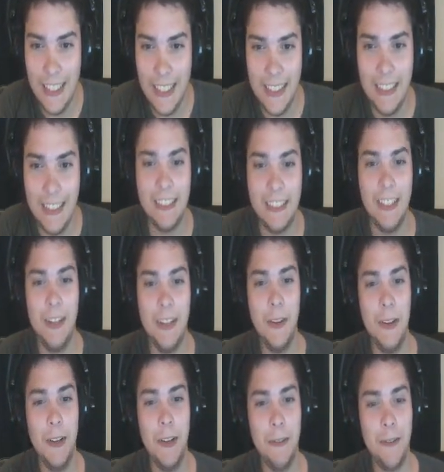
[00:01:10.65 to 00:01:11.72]

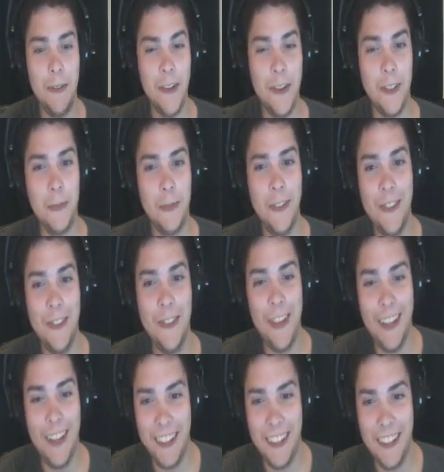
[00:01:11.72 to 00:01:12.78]
So, for those
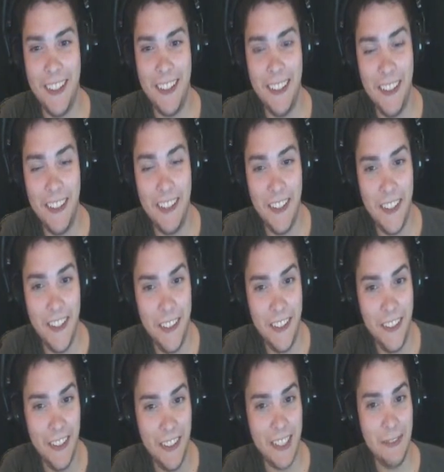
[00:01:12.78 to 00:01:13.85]
wondering, you
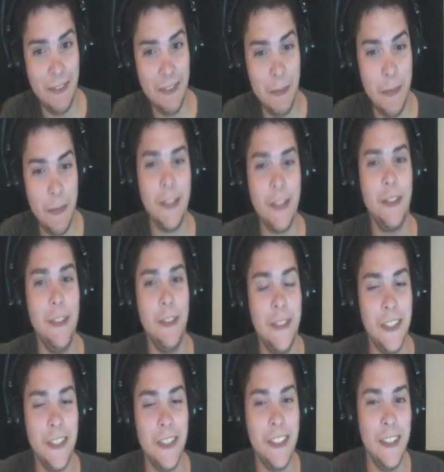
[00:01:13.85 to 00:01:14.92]
don't have a picture of
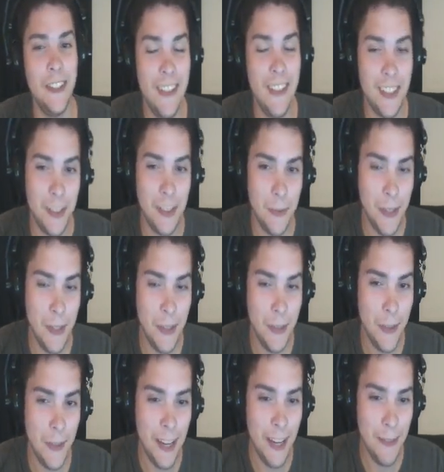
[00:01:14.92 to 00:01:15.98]
yourself. That's why
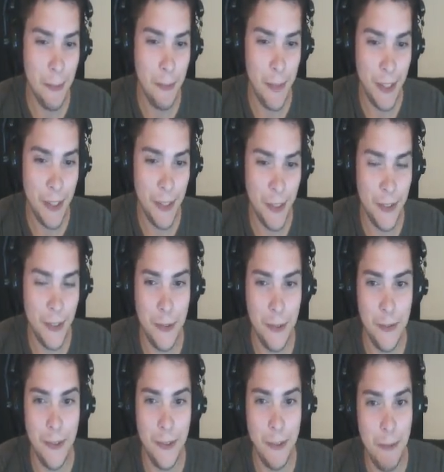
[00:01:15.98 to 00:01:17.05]
we have the picture
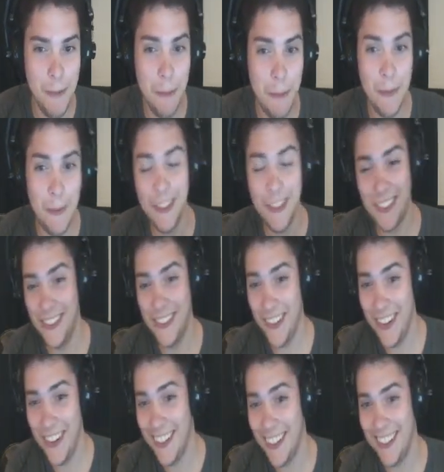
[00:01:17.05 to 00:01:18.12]
of my parents'
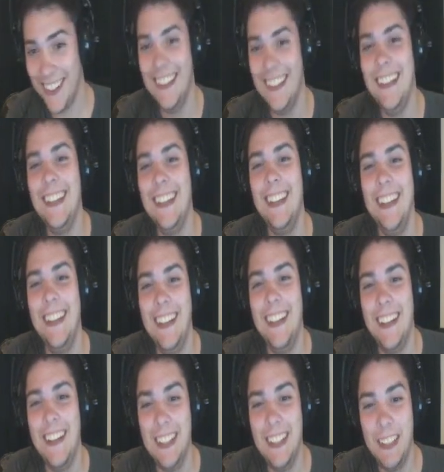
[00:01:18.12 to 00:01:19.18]
dog.
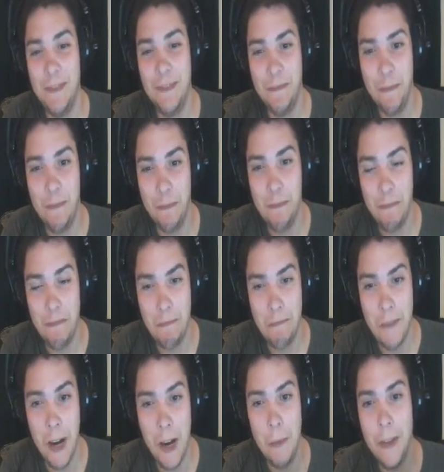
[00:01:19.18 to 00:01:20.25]
How
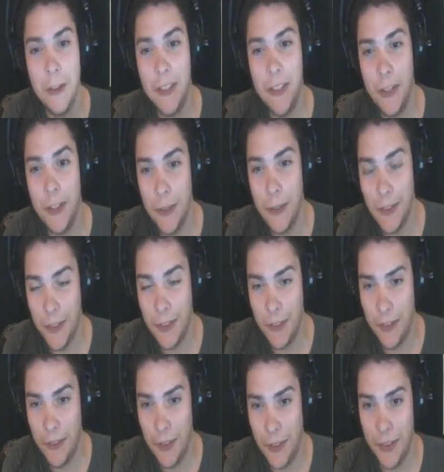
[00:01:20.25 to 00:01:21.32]
about you
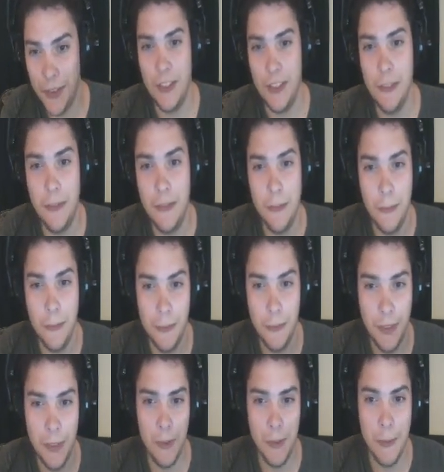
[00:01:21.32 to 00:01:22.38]
introduce yourself?
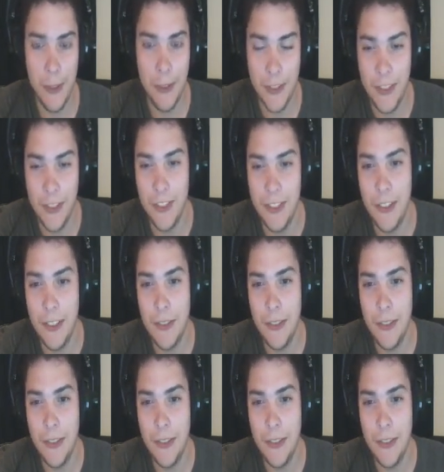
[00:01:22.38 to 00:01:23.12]
Tell a bit about yourself.